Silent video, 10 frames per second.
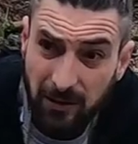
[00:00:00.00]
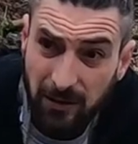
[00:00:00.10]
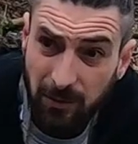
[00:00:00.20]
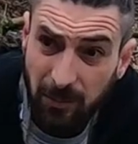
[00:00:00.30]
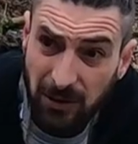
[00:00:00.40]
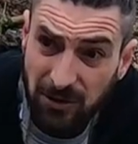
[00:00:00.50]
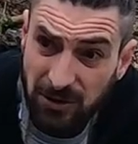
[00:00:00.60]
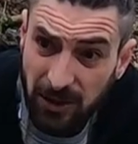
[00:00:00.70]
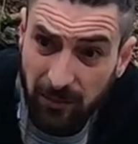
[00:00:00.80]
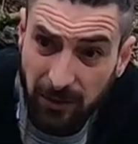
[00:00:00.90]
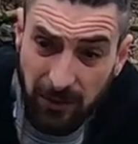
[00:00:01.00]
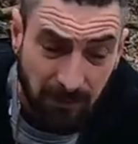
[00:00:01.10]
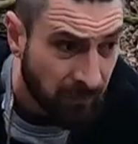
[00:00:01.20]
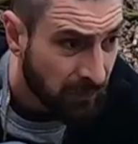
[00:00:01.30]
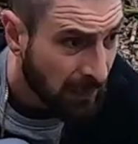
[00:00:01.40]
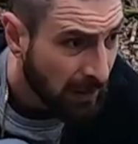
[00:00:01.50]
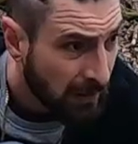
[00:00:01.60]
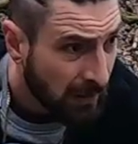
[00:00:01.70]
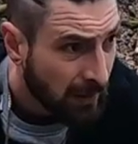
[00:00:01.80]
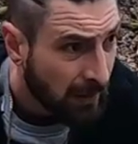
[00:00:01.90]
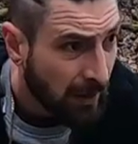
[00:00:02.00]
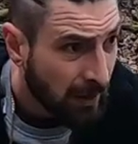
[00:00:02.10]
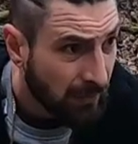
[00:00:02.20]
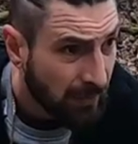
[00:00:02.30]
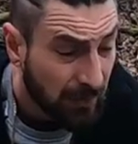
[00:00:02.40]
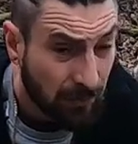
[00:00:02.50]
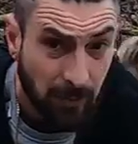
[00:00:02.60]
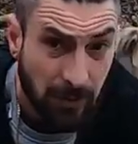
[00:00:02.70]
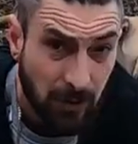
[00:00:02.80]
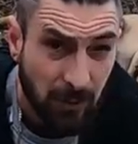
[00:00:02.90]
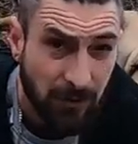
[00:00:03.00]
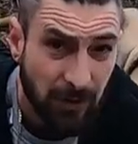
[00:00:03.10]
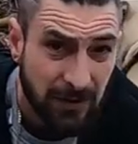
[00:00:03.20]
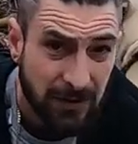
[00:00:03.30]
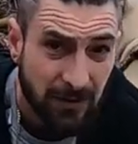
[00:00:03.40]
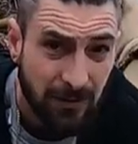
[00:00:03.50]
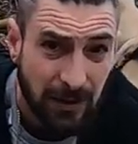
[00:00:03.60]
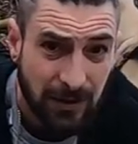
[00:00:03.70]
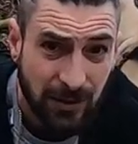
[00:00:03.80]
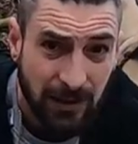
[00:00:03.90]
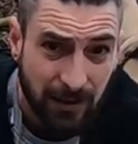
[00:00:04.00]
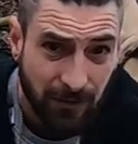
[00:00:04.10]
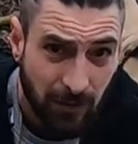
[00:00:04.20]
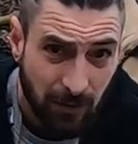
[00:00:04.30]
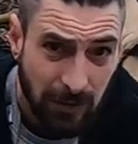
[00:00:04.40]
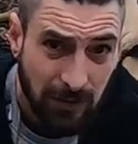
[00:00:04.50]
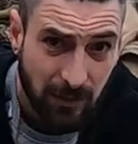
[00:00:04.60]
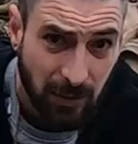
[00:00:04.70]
I'm gonna do bungee jumping. Um, that's probably gonna be very soon actually, next few weeks the